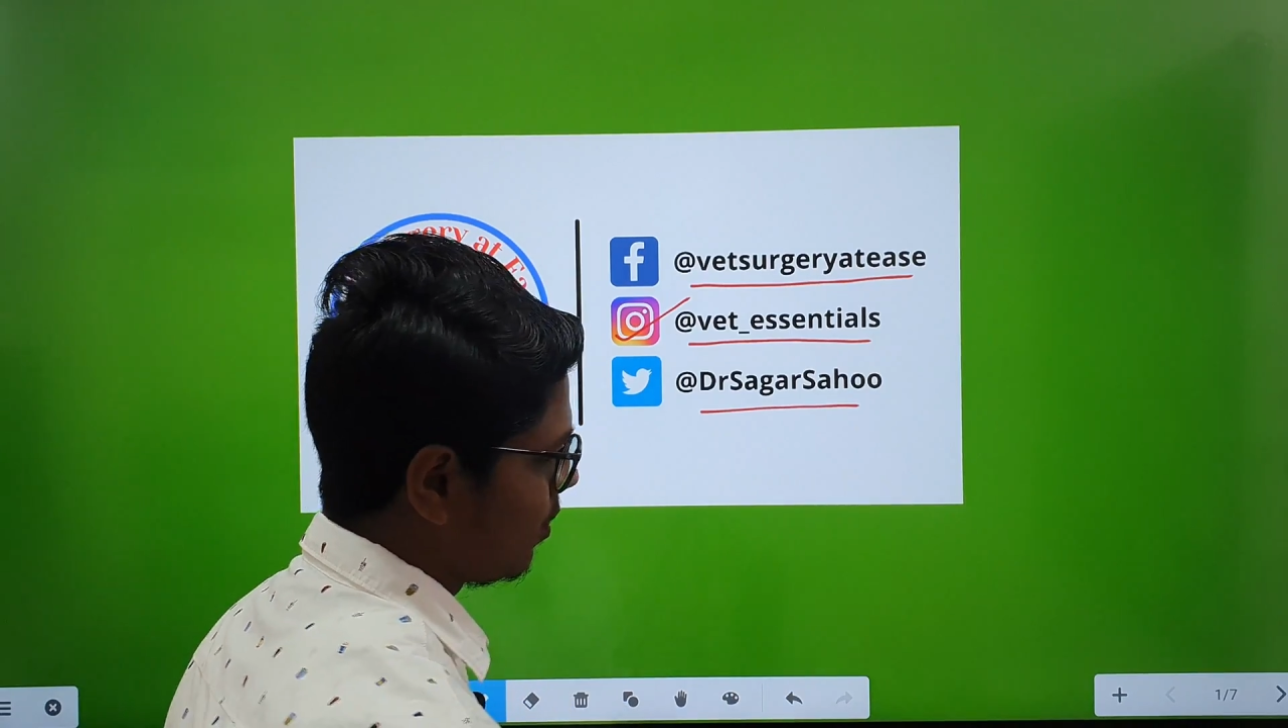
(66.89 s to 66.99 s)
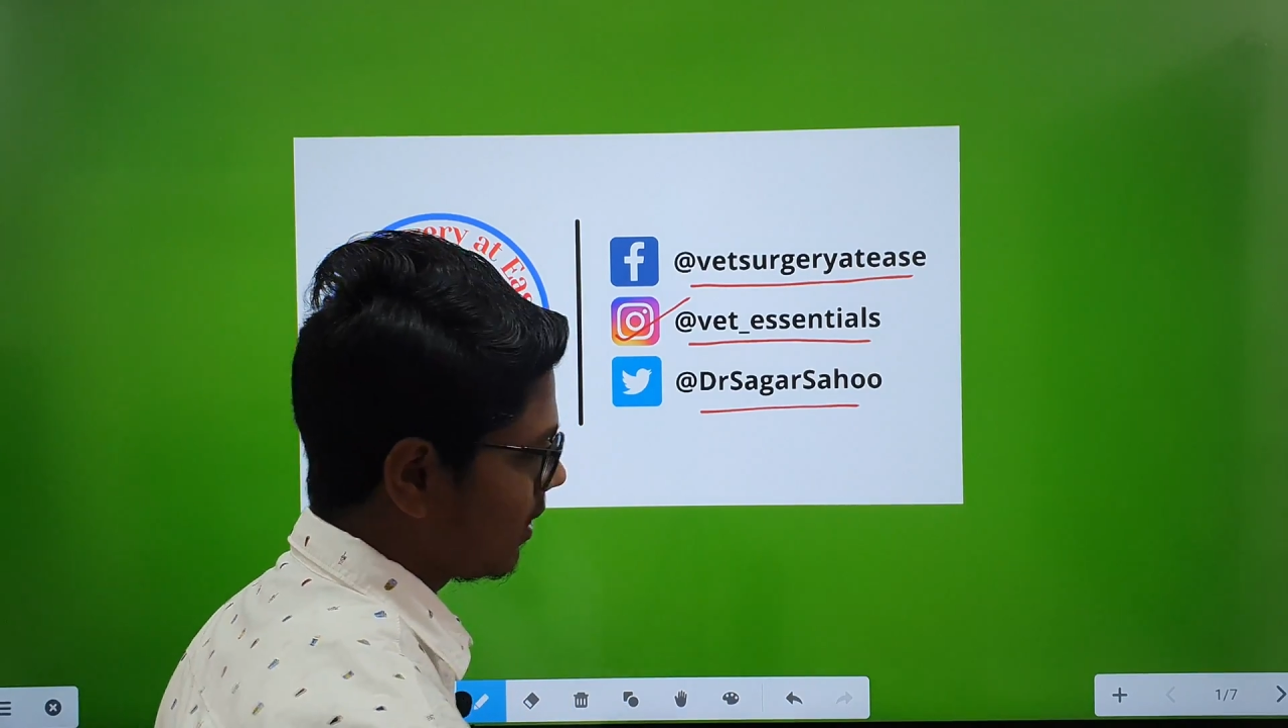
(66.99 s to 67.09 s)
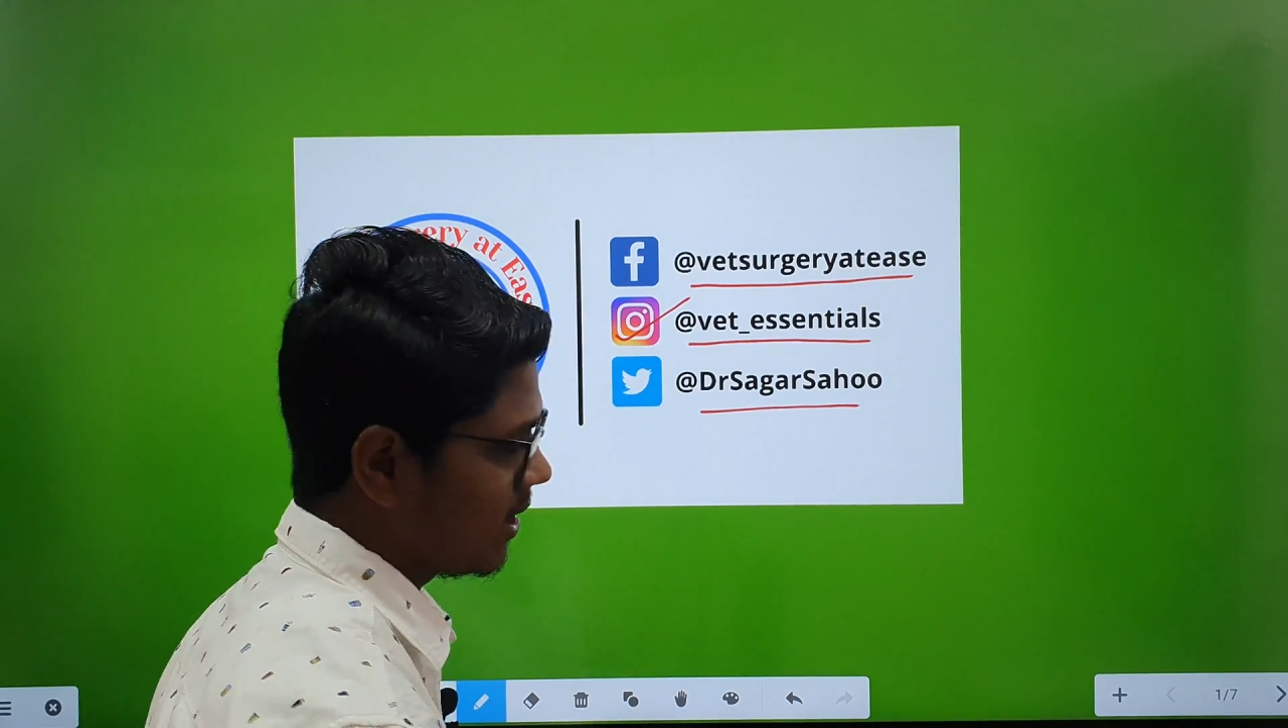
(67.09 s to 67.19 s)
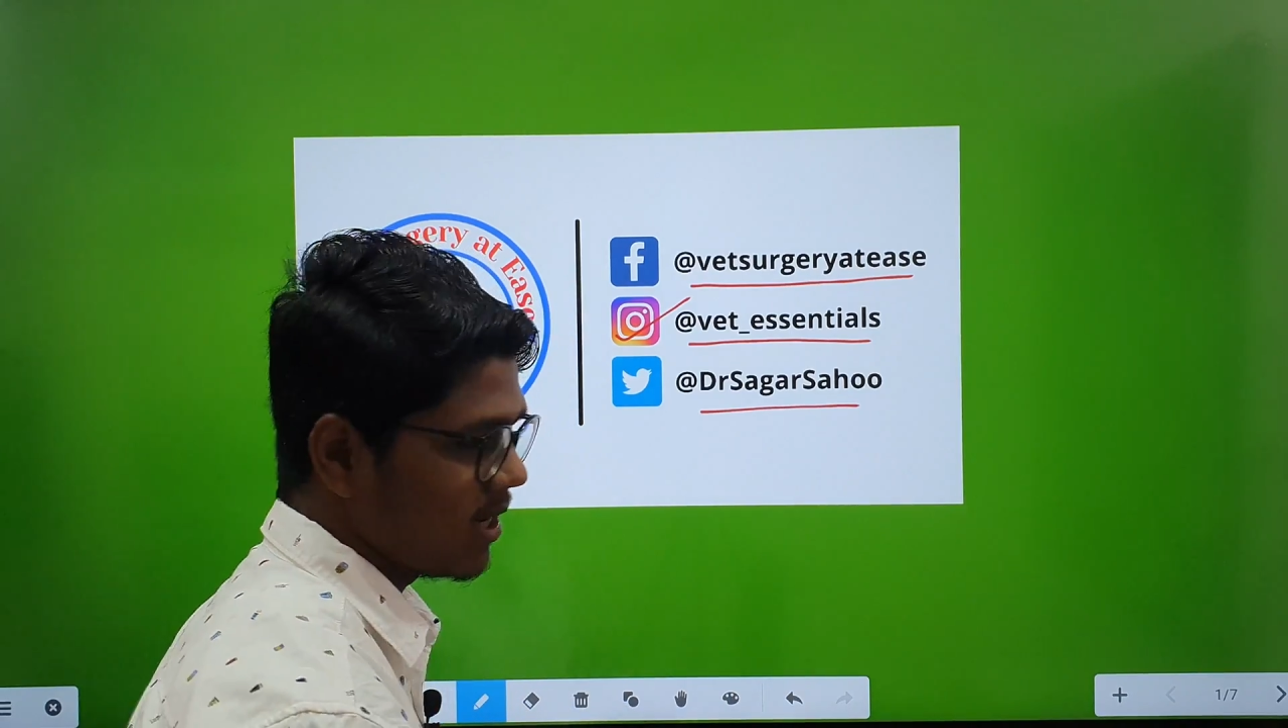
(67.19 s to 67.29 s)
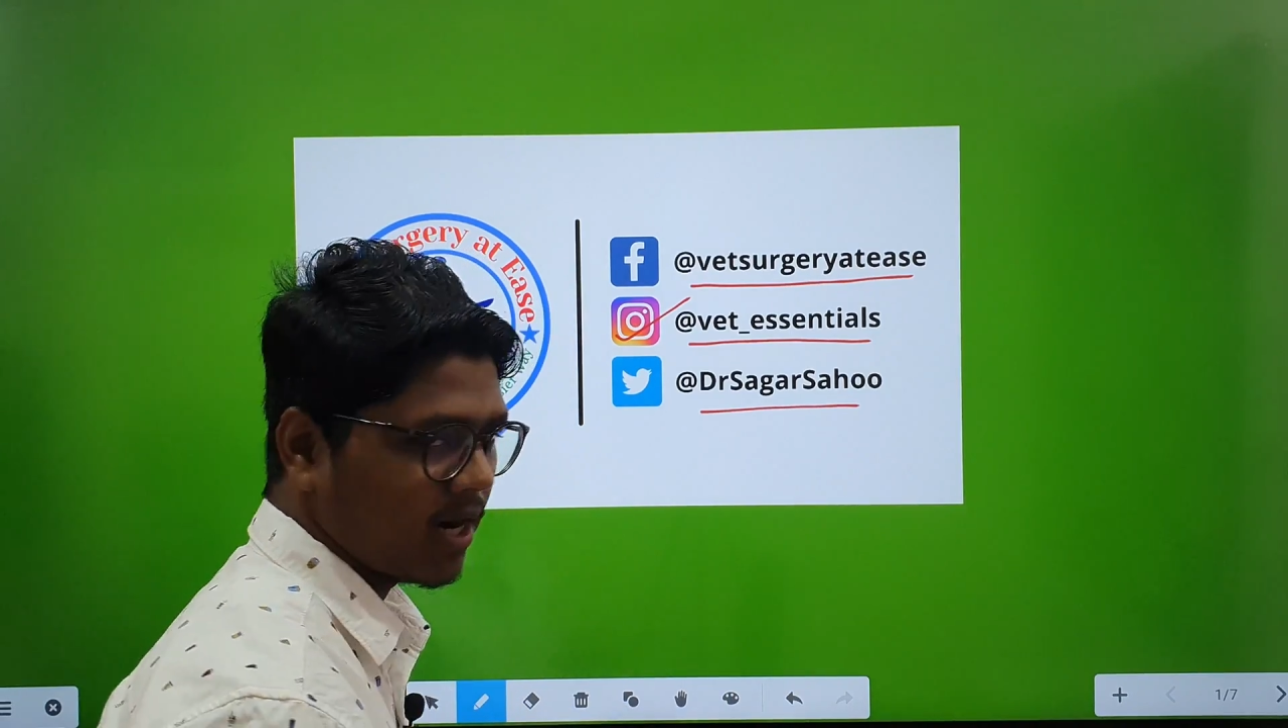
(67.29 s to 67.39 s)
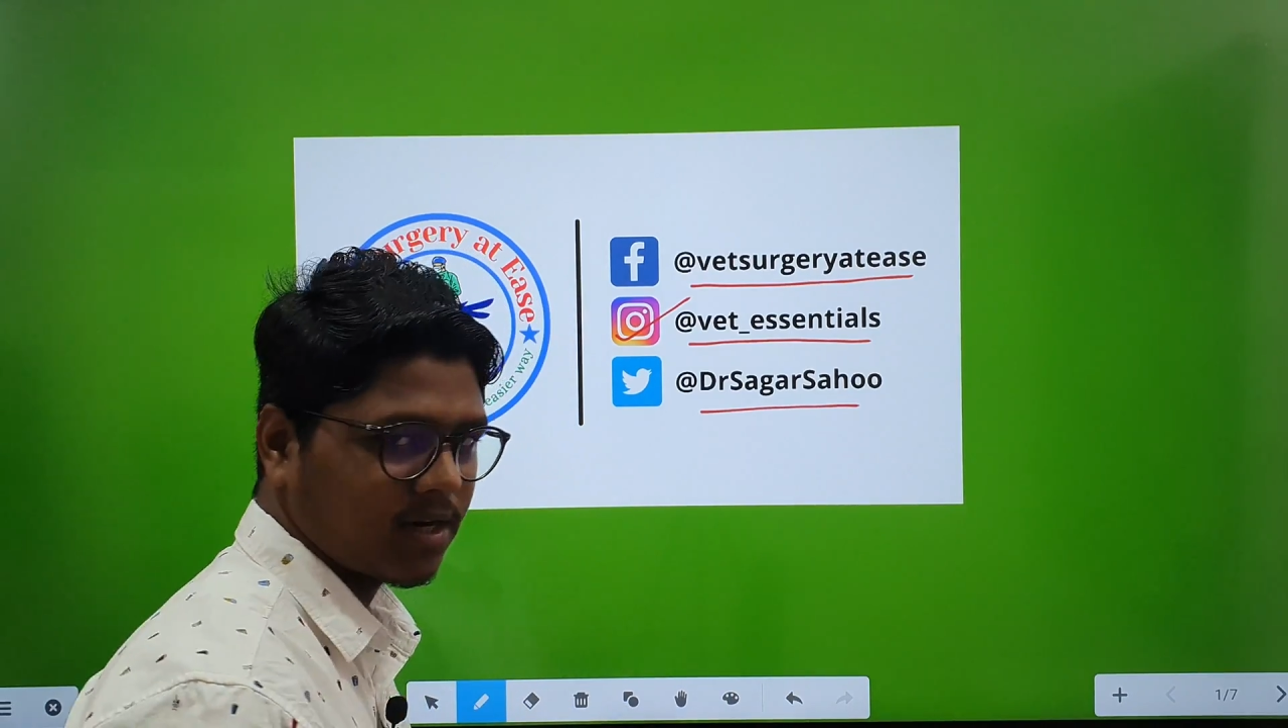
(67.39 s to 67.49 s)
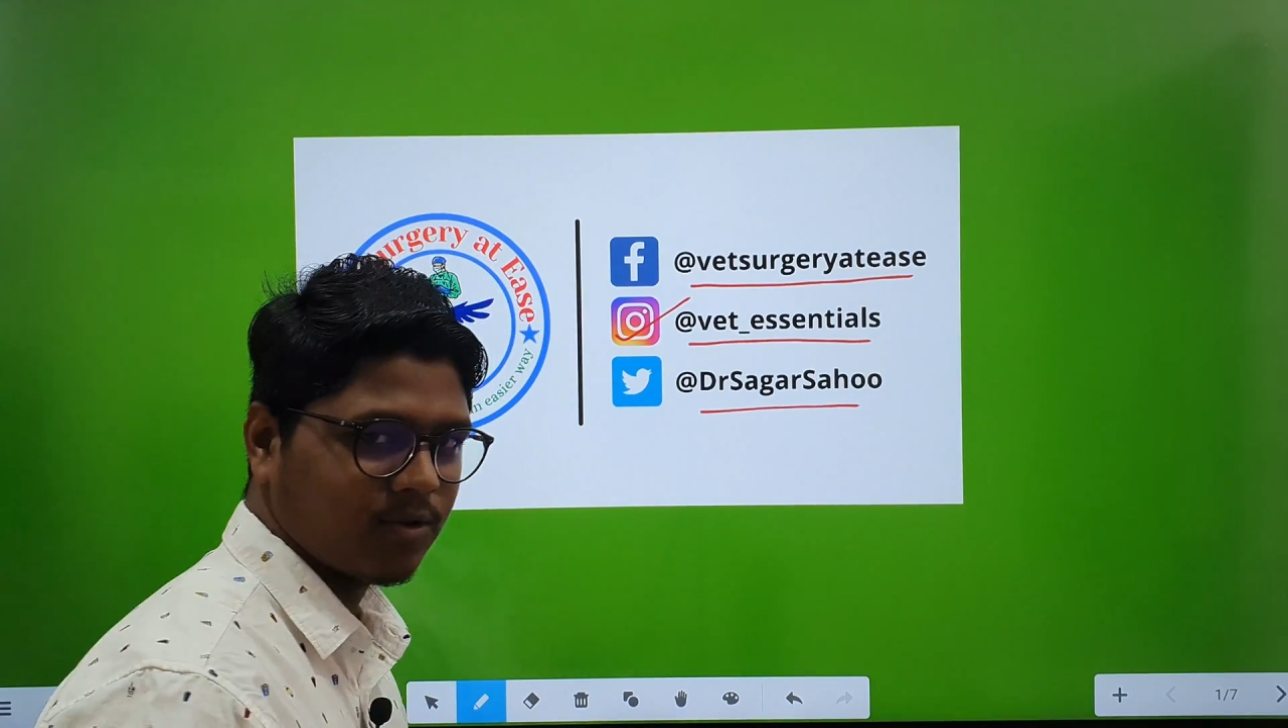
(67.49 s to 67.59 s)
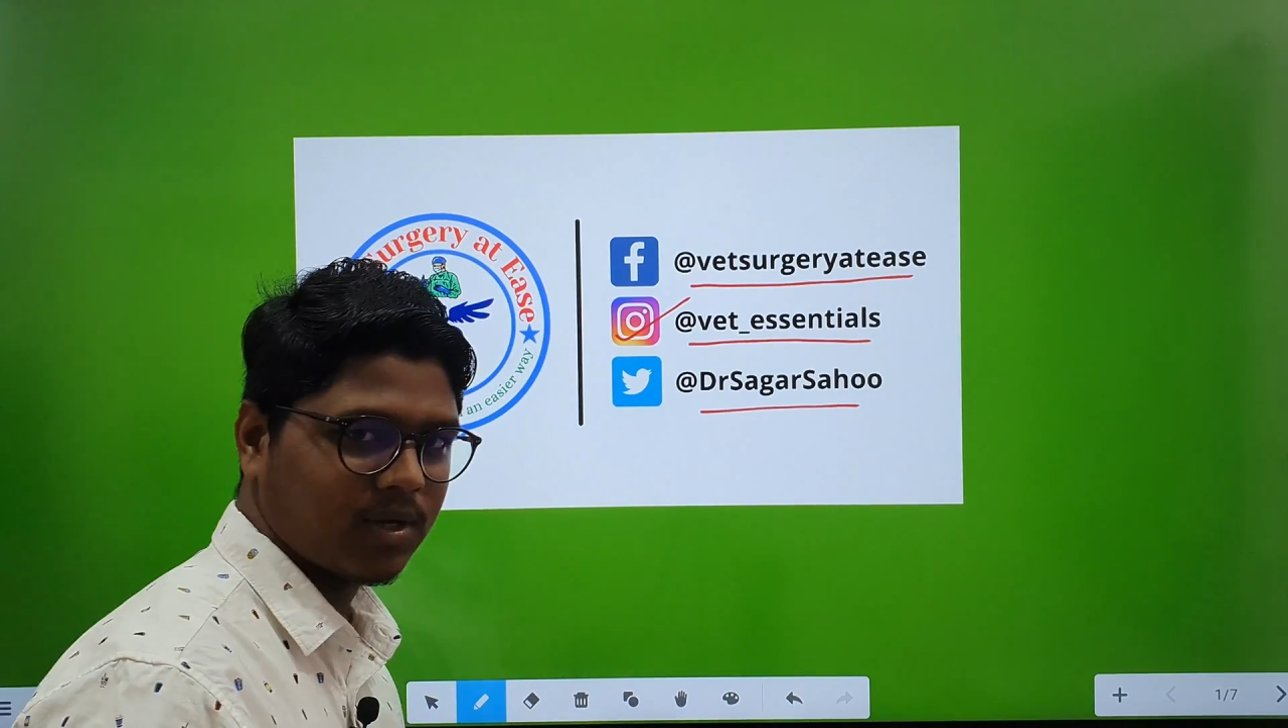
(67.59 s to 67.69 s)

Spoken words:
Okay, and